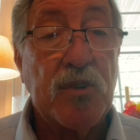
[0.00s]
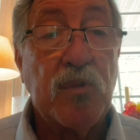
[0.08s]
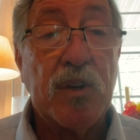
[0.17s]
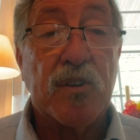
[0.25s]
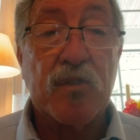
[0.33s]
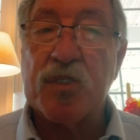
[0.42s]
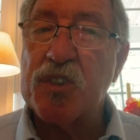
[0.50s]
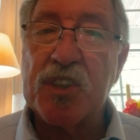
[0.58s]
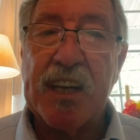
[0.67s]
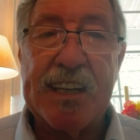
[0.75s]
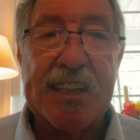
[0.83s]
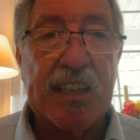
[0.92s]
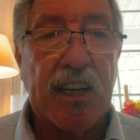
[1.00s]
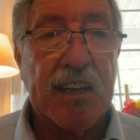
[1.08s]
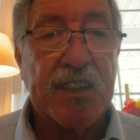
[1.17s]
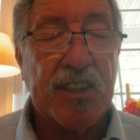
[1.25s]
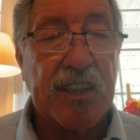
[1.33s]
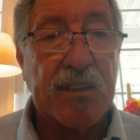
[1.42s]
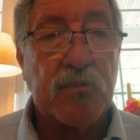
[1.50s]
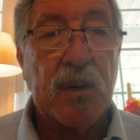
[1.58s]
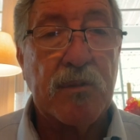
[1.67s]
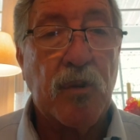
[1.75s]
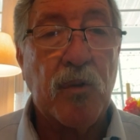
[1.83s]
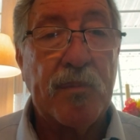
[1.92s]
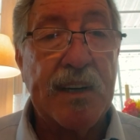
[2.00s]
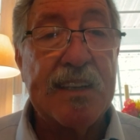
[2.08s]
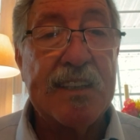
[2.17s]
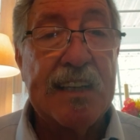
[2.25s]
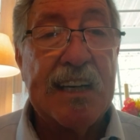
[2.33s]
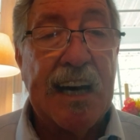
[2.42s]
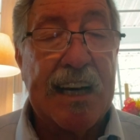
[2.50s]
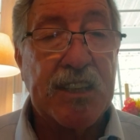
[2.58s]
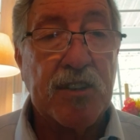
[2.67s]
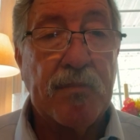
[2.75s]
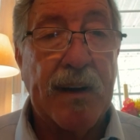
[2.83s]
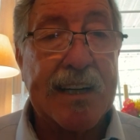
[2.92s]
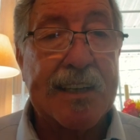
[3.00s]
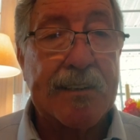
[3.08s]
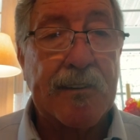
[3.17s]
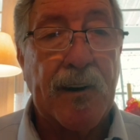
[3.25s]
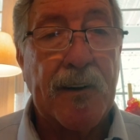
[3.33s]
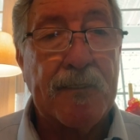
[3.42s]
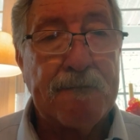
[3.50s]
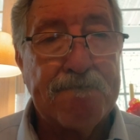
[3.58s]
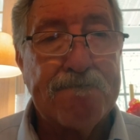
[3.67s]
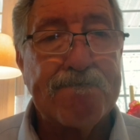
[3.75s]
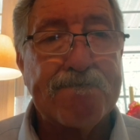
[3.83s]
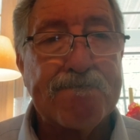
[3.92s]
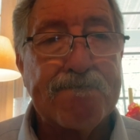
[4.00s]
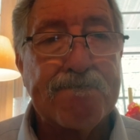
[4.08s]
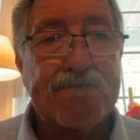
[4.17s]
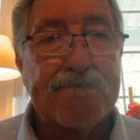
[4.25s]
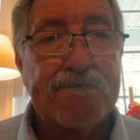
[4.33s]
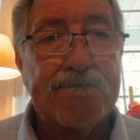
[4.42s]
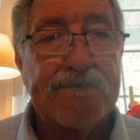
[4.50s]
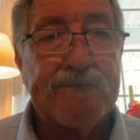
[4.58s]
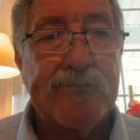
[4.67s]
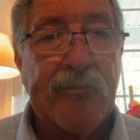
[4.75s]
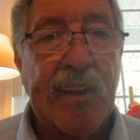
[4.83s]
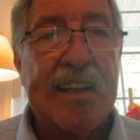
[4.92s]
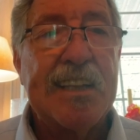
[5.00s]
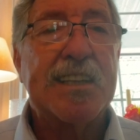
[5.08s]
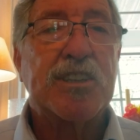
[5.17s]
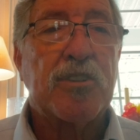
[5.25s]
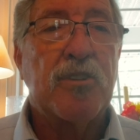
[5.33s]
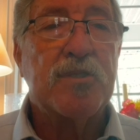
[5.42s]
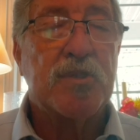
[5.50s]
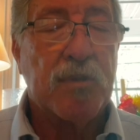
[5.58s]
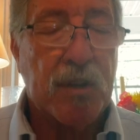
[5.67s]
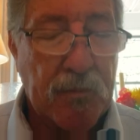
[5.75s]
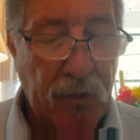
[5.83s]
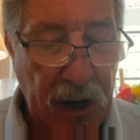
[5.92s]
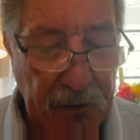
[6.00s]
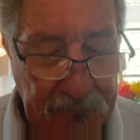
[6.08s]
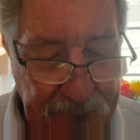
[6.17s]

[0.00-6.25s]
will. Just get in touch and we will be at your beck and call. Let's close with a prayer.